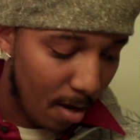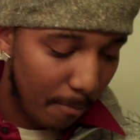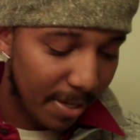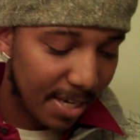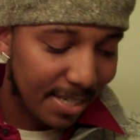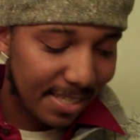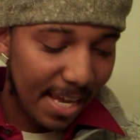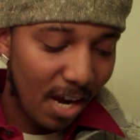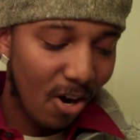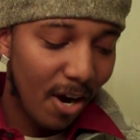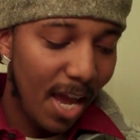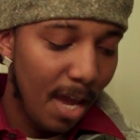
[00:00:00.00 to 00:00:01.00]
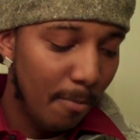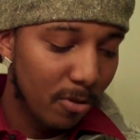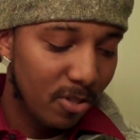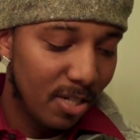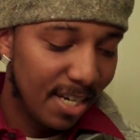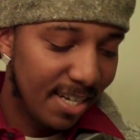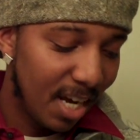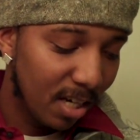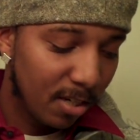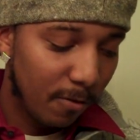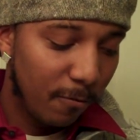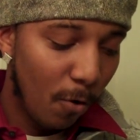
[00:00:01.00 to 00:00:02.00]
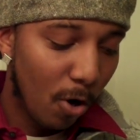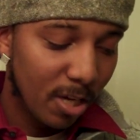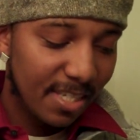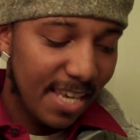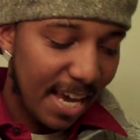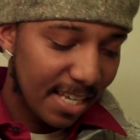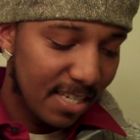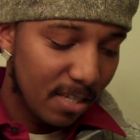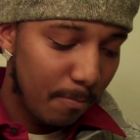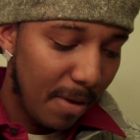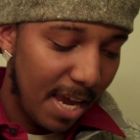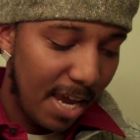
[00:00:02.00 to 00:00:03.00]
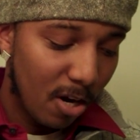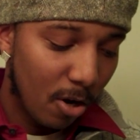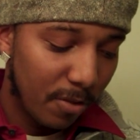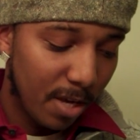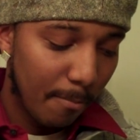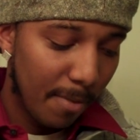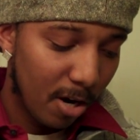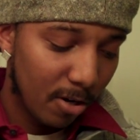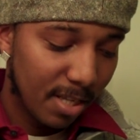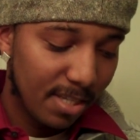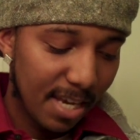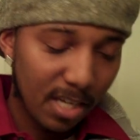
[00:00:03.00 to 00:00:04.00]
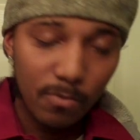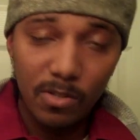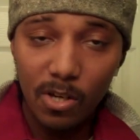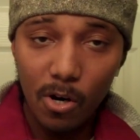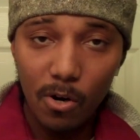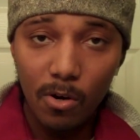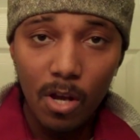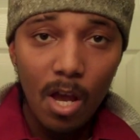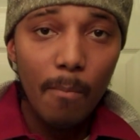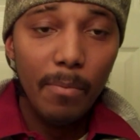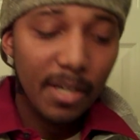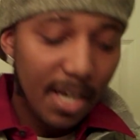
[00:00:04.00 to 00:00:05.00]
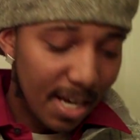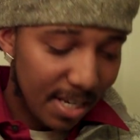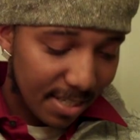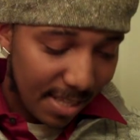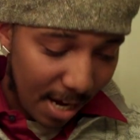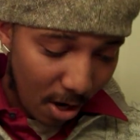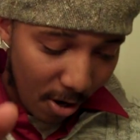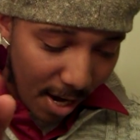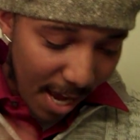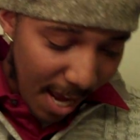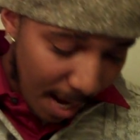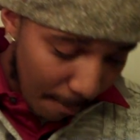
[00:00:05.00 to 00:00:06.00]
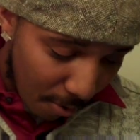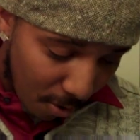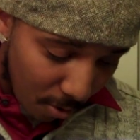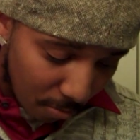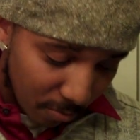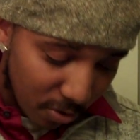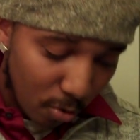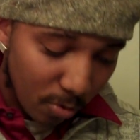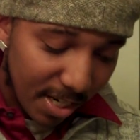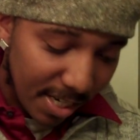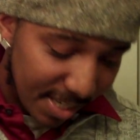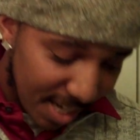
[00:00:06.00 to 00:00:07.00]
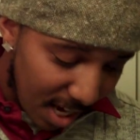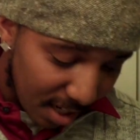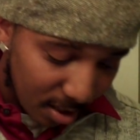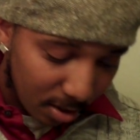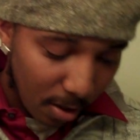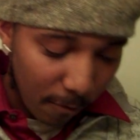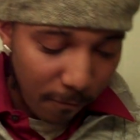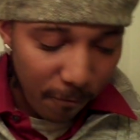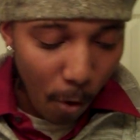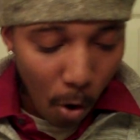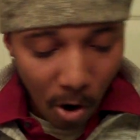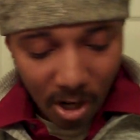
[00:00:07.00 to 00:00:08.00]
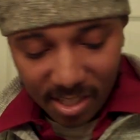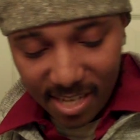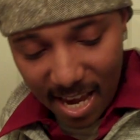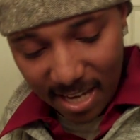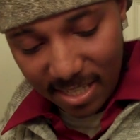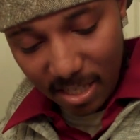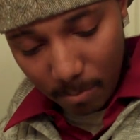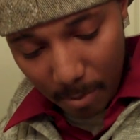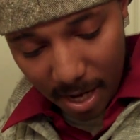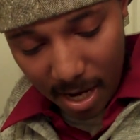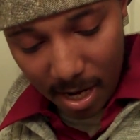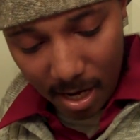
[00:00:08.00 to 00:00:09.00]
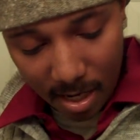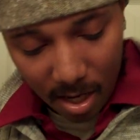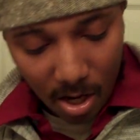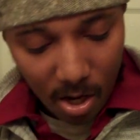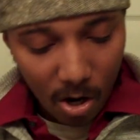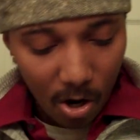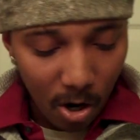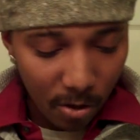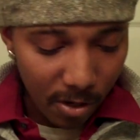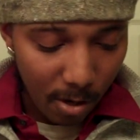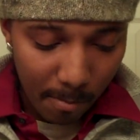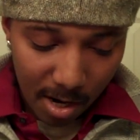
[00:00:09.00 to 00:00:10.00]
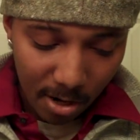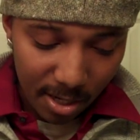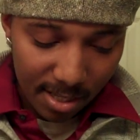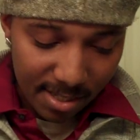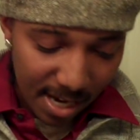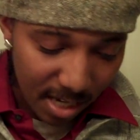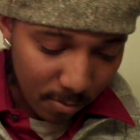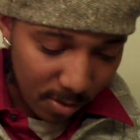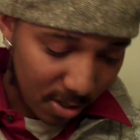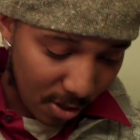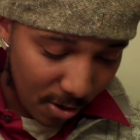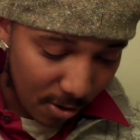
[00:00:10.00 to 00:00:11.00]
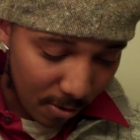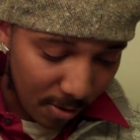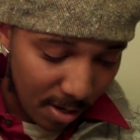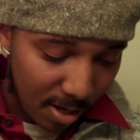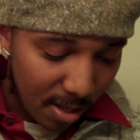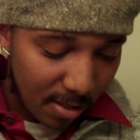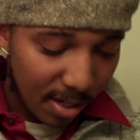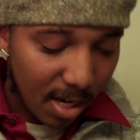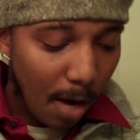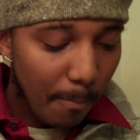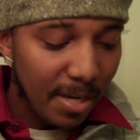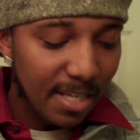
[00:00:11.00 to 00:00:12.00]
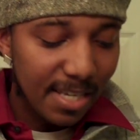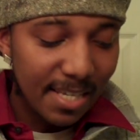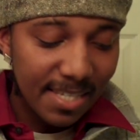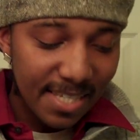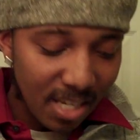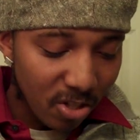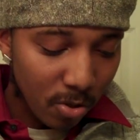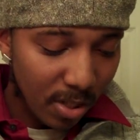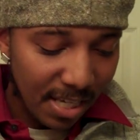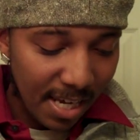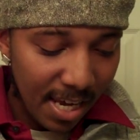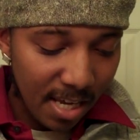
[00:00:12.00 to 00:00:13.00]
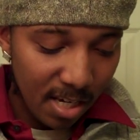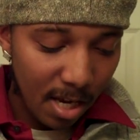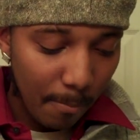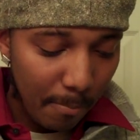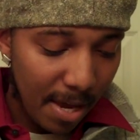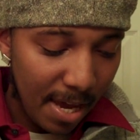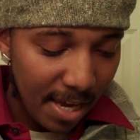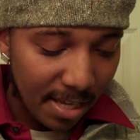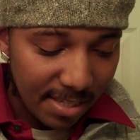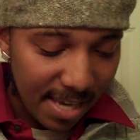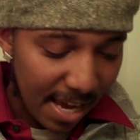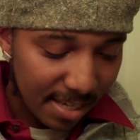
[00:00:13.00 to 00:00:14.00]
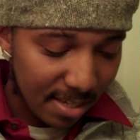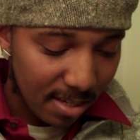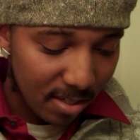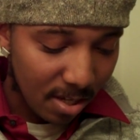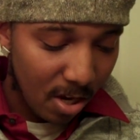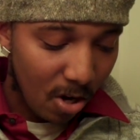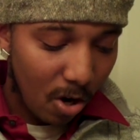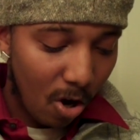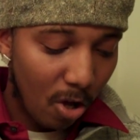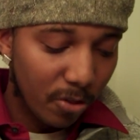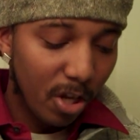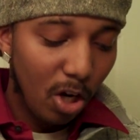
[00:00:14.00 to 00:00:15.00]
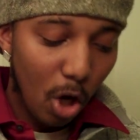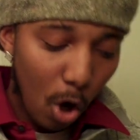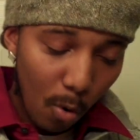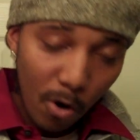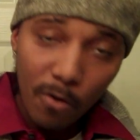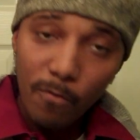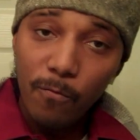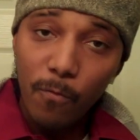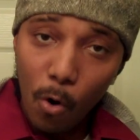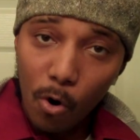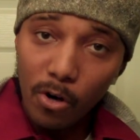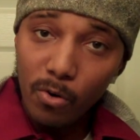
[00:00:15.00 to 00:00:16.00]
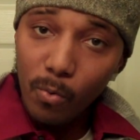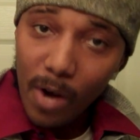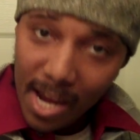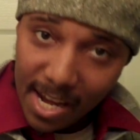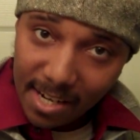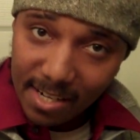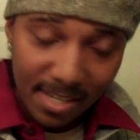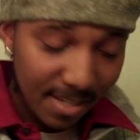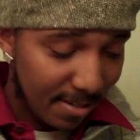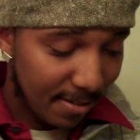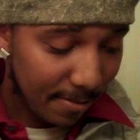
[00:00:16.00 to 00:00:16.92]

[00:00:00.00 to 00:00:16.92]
Because they are able to deduct the foreign taxes paid on the American tax return. Because they are able to deduct the foreign taxes paid on their American tax return, the companies essentially end up paying taxes on the lower foreign rate.